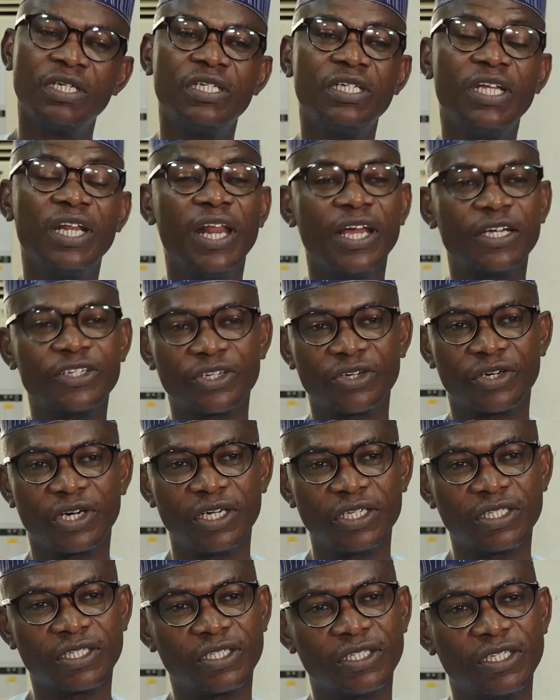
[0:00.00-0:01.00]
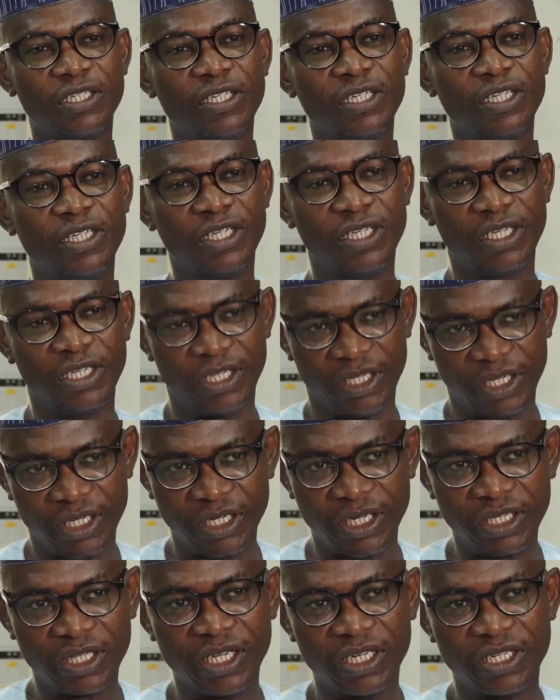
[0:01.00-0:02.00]
the lecturers
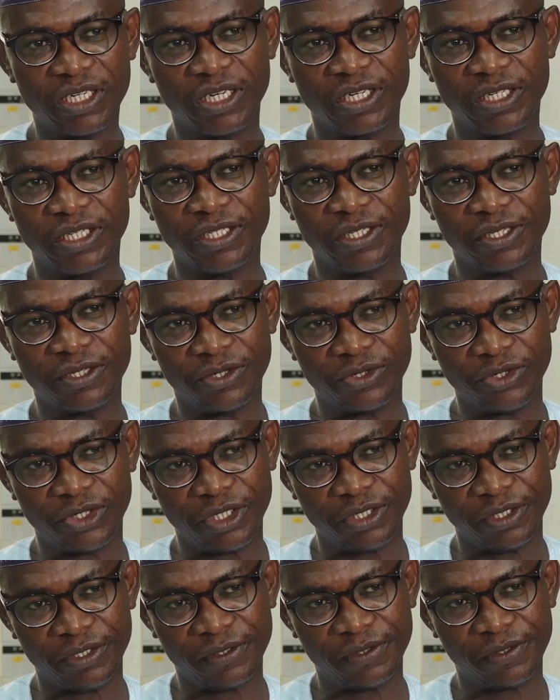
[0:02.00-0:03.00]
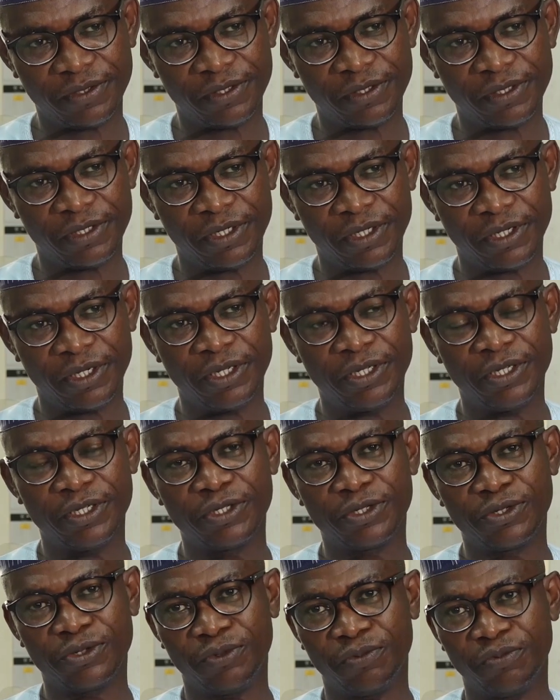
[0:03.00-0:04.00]
in the tertiary institution.
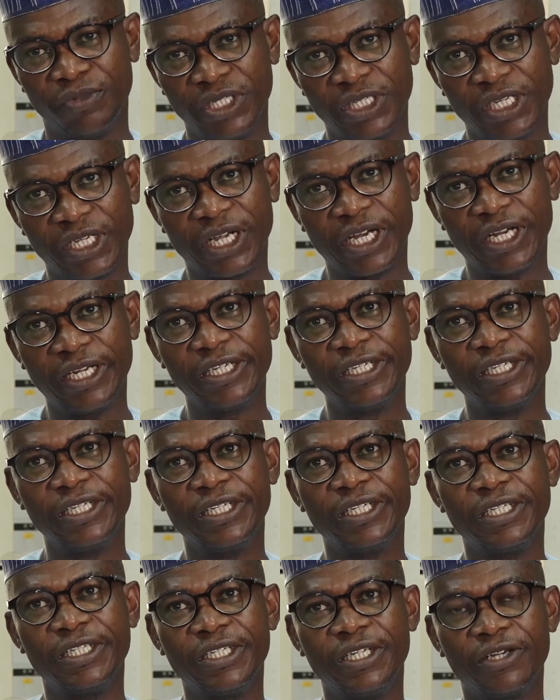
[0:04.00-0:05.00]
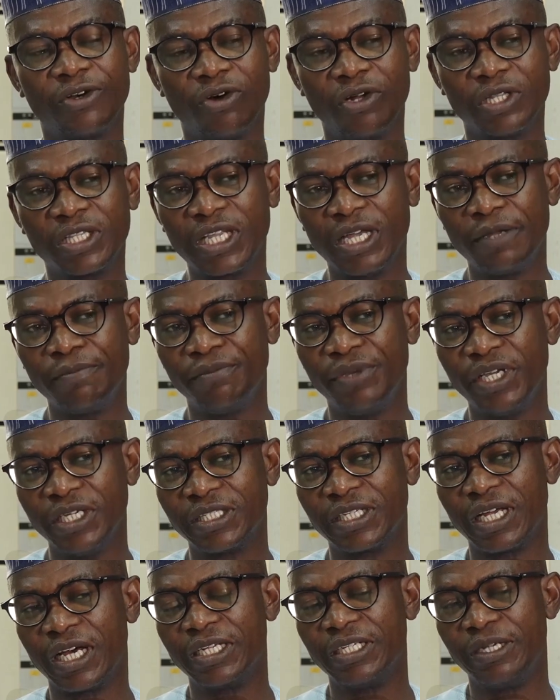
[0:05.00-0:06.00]
So basically the
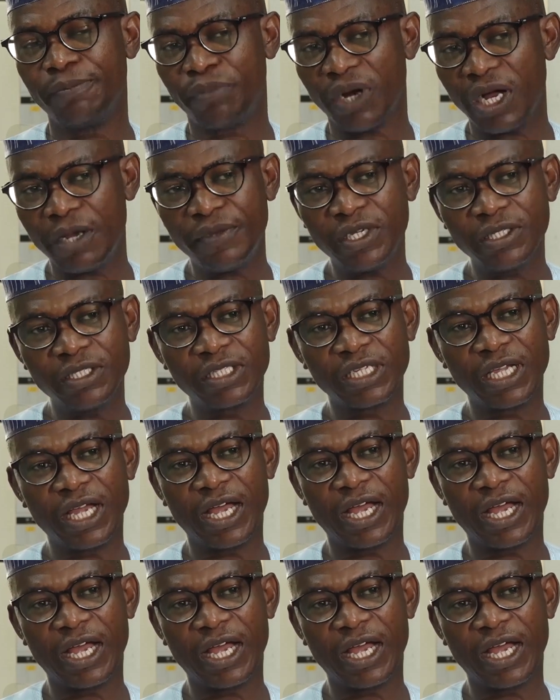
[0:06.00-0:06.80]
content-based department